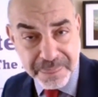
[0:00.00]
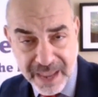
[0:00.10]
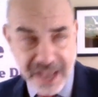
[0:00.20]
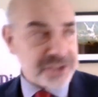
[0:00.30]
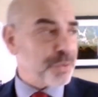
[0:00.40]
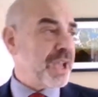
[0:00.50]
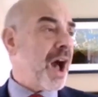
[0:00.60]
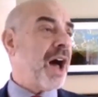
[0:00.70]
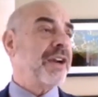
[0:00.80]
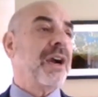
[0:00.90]
Yes, we
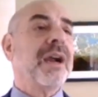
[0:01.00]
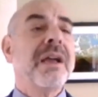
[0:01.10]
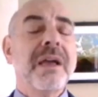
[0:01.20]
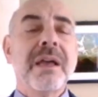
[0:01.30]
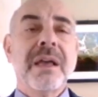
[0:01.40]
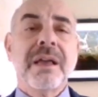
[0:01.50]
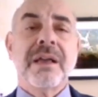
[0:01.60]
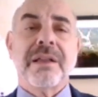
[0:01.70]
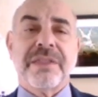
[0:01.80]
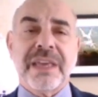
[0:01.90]
honor
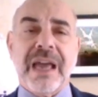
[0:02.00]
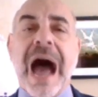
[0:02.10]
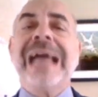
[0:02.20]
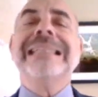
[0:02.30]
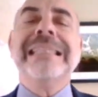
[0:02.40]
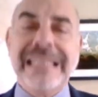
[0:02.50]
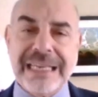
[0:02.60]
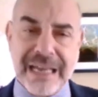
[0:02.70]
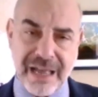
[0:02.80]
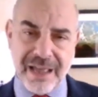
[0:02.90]
the
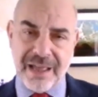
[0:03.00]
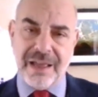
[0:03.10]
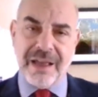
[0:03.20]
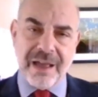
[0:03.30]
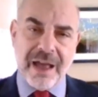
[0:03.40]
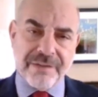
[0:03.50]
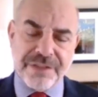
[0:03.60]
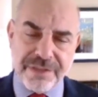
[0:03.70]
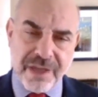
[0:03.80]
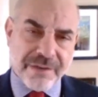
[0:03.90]
idea of